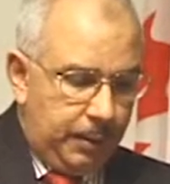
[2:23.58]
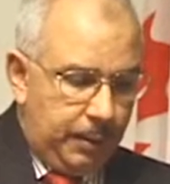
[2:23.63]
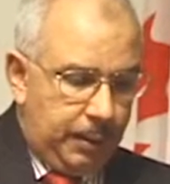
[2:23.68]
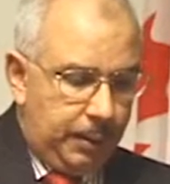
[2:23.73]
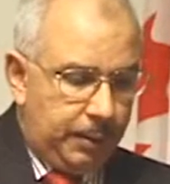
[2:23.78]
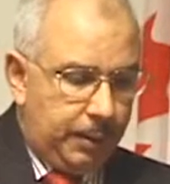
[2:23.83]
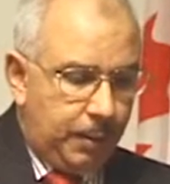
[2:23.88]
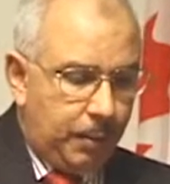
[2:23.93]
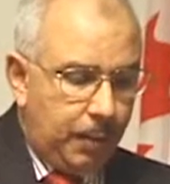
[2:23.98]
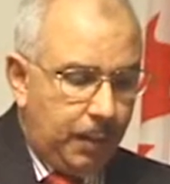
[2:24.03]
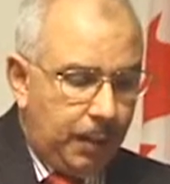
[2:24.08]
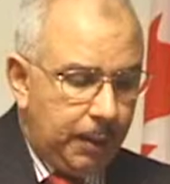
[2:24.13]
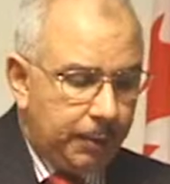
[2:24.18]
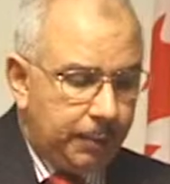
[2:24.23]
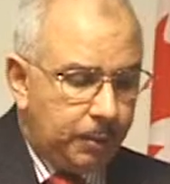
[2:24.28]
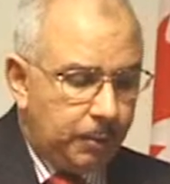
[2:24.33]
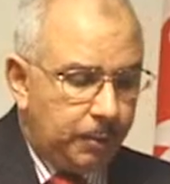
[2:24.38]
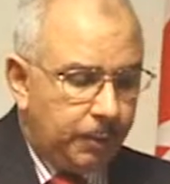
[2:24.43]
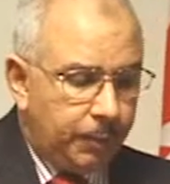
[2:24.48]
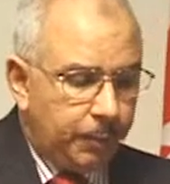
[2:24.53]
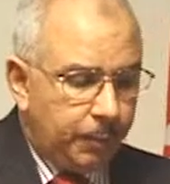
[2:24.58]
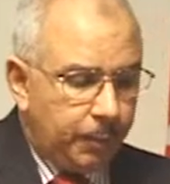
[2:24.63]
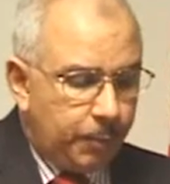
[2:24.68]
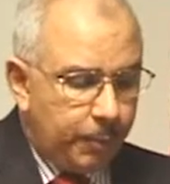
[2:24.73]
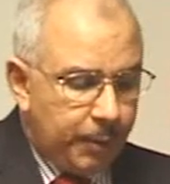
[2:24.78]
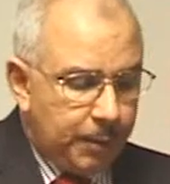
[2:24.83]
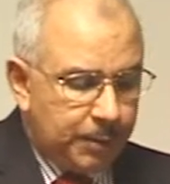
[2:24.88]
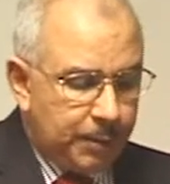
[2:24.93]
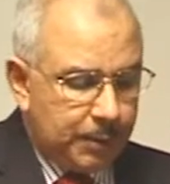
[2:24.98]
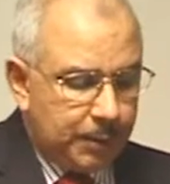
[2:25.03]
Now, the quality of
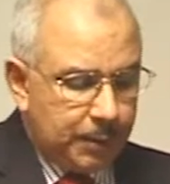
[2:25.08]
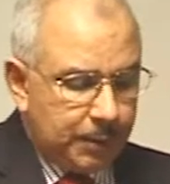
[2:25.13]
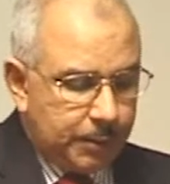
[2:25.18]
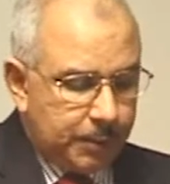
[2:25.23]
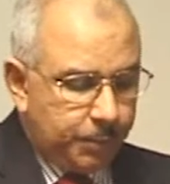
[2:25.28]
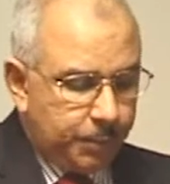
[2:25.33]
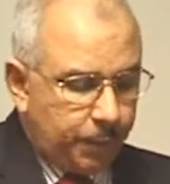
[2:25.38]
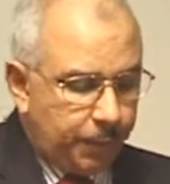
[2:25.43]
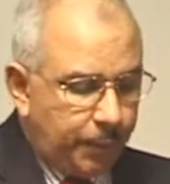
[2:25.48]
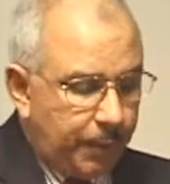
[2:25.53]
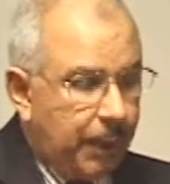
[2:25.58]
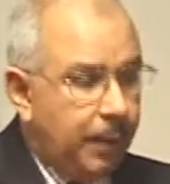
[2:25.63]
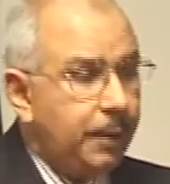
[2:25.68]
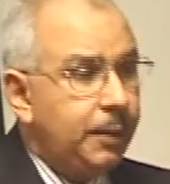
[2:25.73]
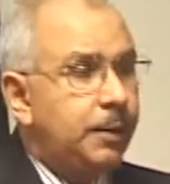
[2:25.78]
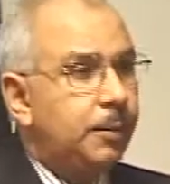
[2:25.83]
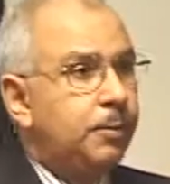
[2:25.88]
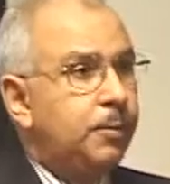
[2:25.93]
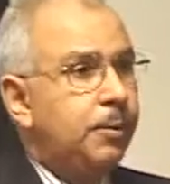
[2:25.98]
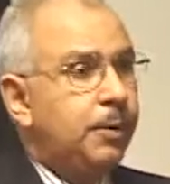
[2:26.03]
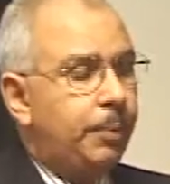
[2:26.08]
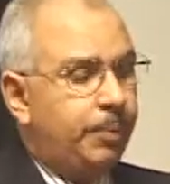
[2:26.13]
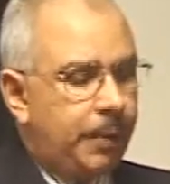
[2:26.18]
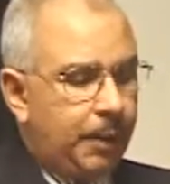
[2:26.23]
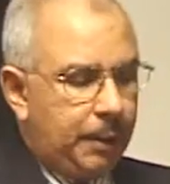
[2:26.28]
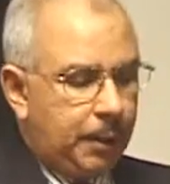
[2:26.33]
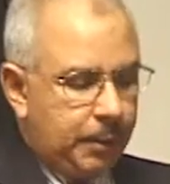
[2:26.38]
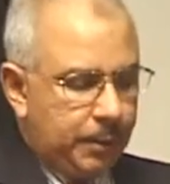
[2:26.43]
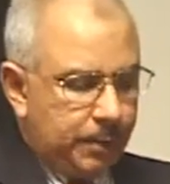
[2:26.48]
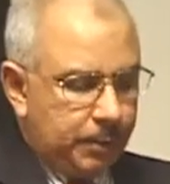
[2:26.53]
information that is provided to the
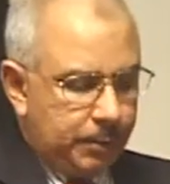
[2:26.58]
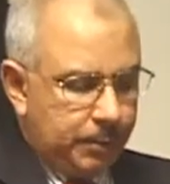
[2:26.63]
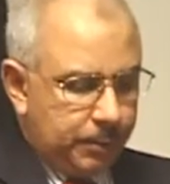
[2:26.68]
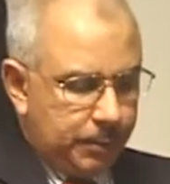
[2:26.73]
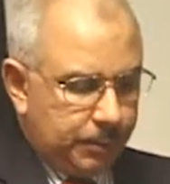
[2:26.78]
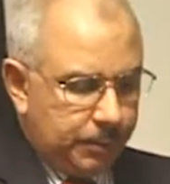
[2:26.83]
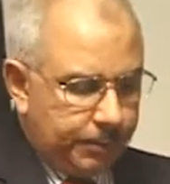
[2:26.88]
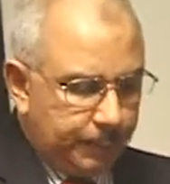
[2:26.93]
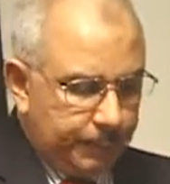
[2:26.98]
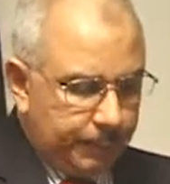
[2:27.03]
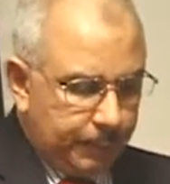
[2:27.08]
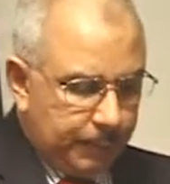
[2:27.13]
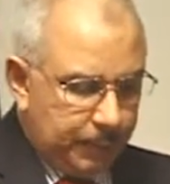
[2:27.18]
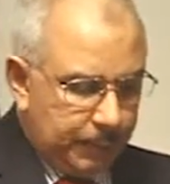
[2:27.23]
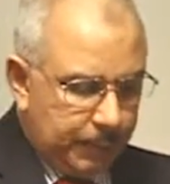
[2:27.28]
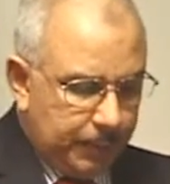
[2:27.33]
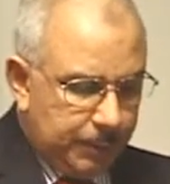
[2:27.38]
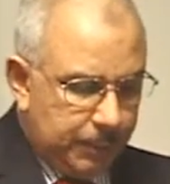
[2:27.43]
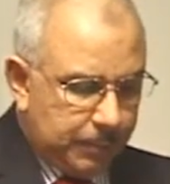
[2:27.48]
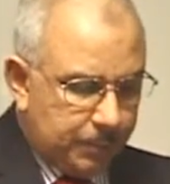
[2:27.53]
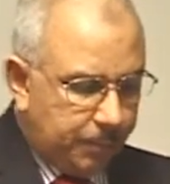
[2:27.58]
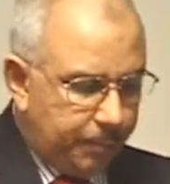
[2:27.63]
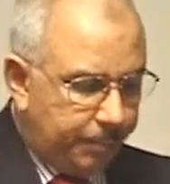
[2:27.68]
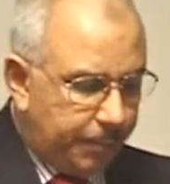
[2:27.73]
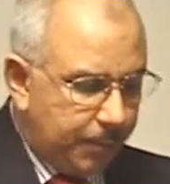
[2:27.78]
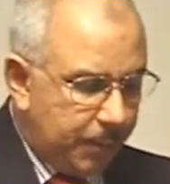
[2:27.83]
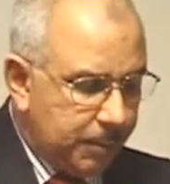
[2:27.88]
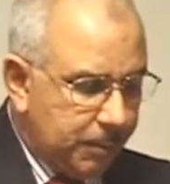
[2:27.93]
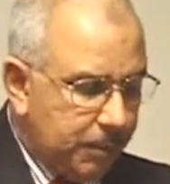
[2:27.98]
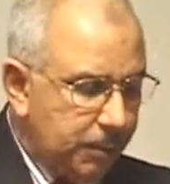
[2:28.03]
markets is
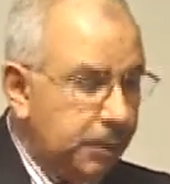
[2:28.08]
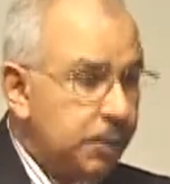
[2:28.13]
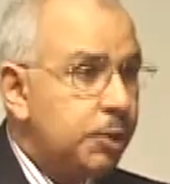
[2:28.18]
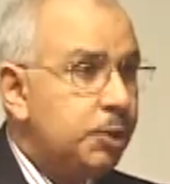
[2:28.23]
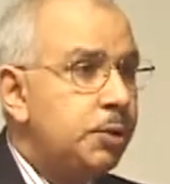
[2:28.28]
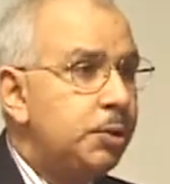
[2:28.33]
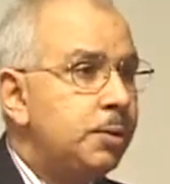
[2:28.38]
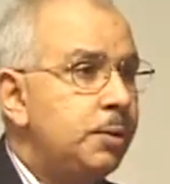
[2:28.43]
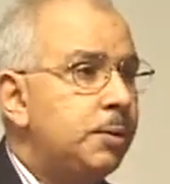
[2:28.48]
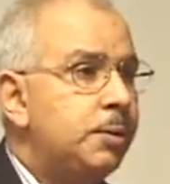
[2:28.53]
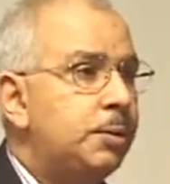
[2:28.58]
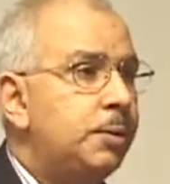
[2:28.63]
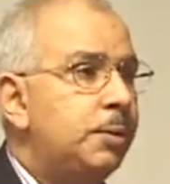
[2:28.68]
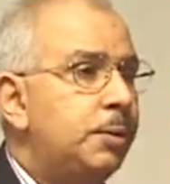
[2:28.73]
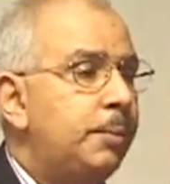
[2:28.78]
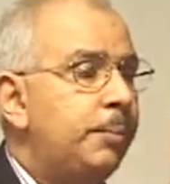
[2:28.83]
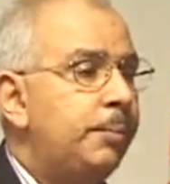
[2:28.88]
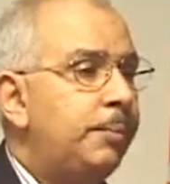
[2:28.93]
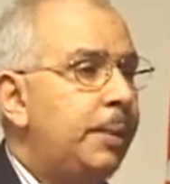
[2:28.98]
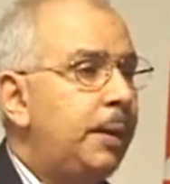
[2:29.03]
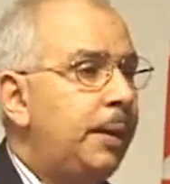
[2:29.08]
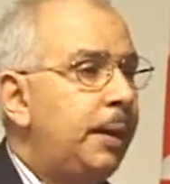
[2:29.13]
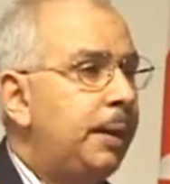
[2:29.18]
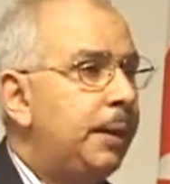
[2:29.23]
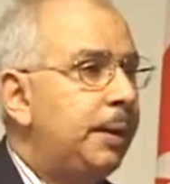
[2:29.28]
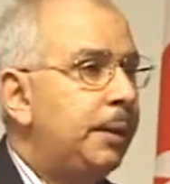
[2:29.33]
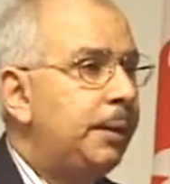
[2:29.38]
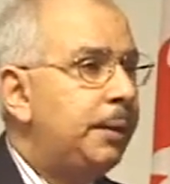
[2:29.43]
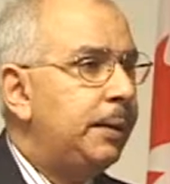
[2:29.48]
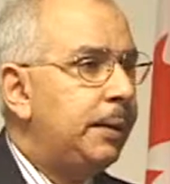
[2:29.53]
best ensured
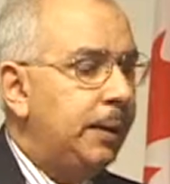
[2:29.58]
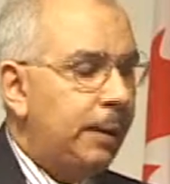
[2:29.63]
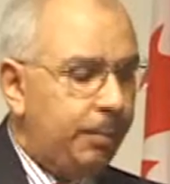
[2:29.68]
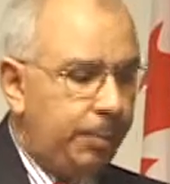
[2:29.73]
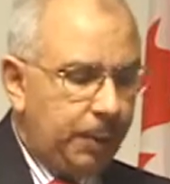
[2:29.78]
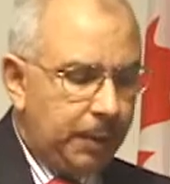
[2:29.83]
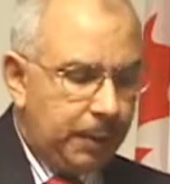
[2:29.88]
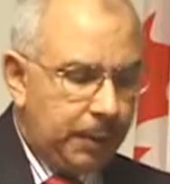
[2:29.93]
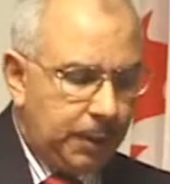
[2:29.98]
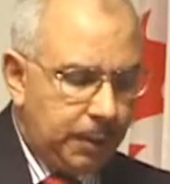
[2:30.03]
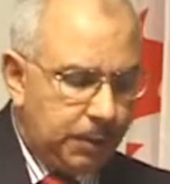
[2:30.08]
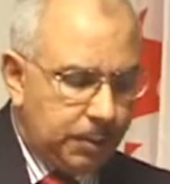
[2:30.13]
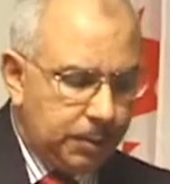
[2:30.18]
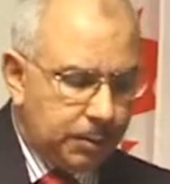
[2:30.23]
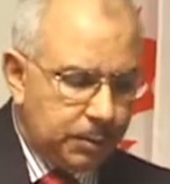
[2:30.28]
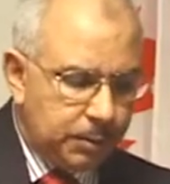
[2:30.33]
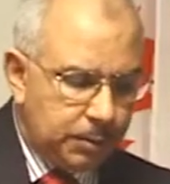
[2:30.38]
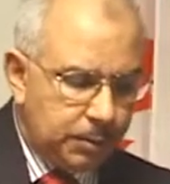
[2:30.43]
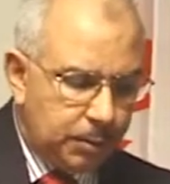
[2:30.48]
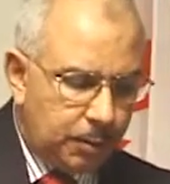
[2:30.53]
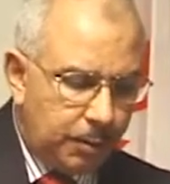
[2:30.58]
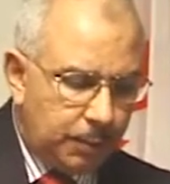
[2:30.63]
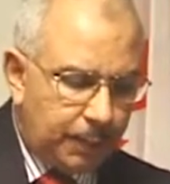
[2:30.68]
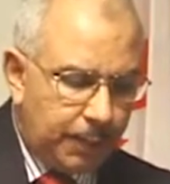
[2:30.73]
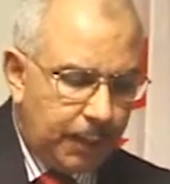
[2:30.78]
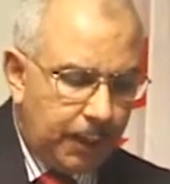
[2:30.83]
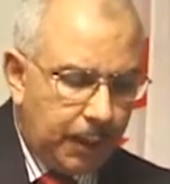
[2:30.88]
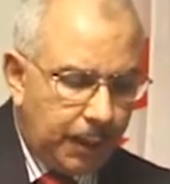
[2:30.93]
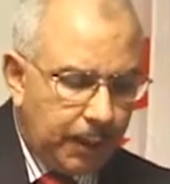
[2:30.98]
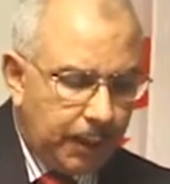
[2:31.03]
by the application of
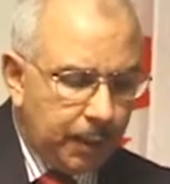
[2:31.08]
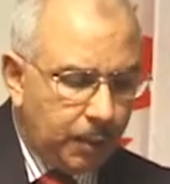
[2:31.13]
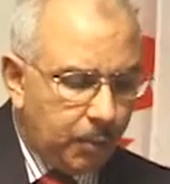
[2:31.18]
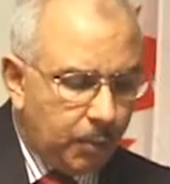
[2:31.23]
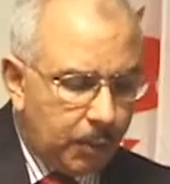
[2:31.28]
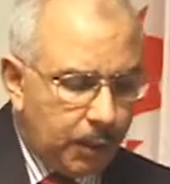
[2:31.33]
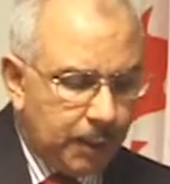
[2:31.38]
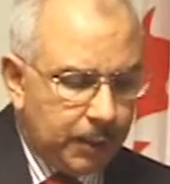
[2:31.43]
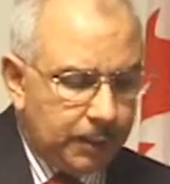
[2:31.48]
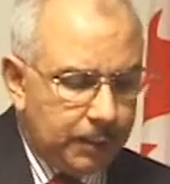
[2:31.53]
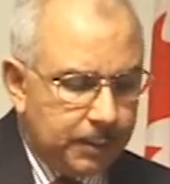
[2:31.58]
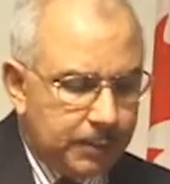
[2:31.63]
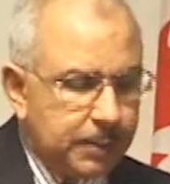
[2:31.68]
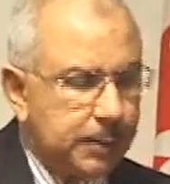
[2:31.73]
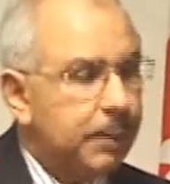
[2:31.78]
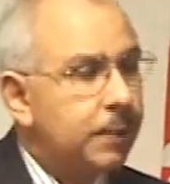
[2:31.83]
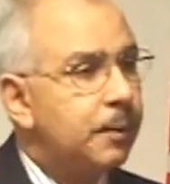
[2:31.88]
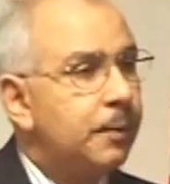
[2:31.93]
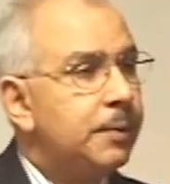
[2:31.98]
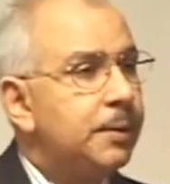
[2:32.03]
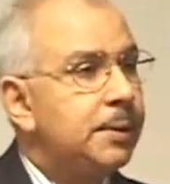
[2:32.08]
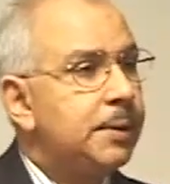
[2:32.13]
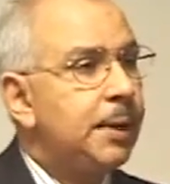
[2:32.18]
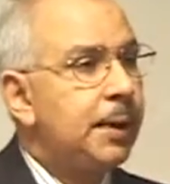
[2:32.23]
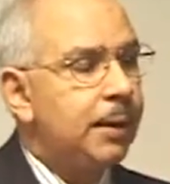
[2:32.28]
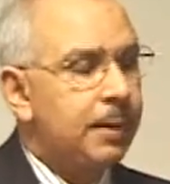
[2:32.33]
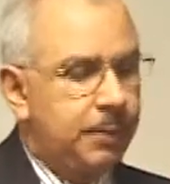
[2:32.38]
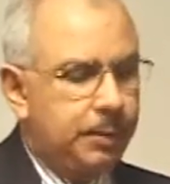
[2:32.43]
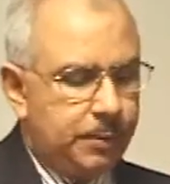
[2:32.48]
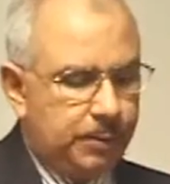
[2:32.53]
a high-quality set of
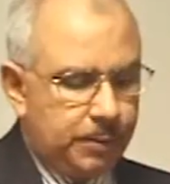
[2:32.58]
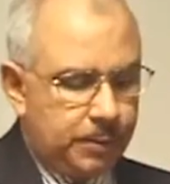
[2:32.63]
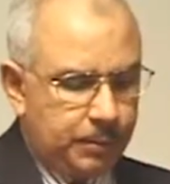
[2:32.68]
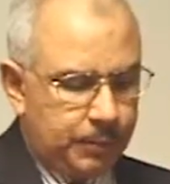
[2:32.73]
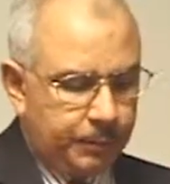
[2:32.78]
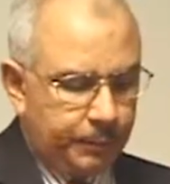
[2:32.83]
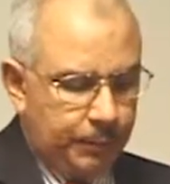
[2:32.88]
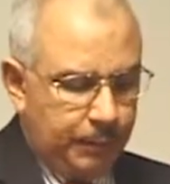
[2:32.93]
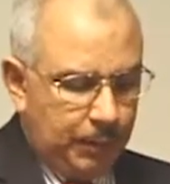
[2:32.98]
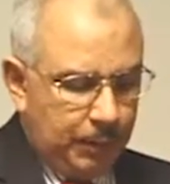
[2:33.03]
standards,